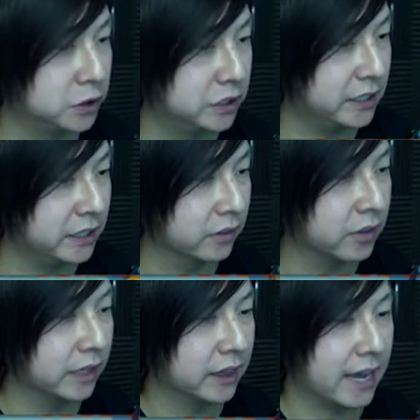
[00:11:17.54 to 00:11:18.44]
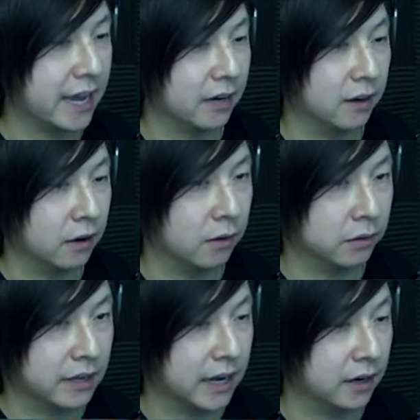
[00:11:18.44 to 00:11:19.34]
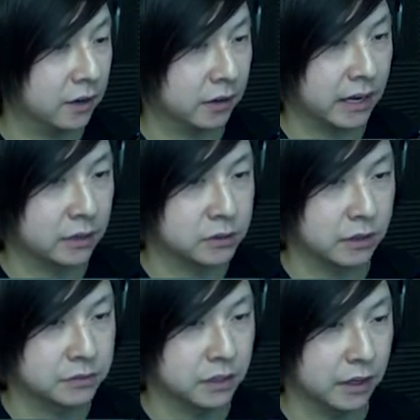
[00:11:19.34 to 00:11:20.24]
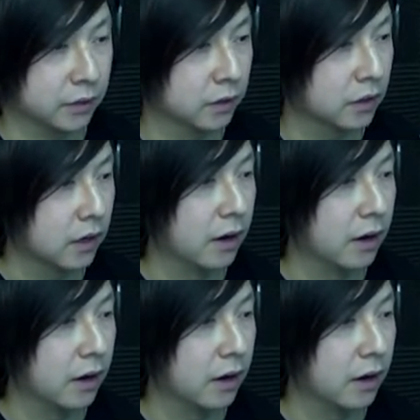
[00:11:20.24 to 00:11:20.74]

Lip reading: gee, look at that. Oh, got ourselves another.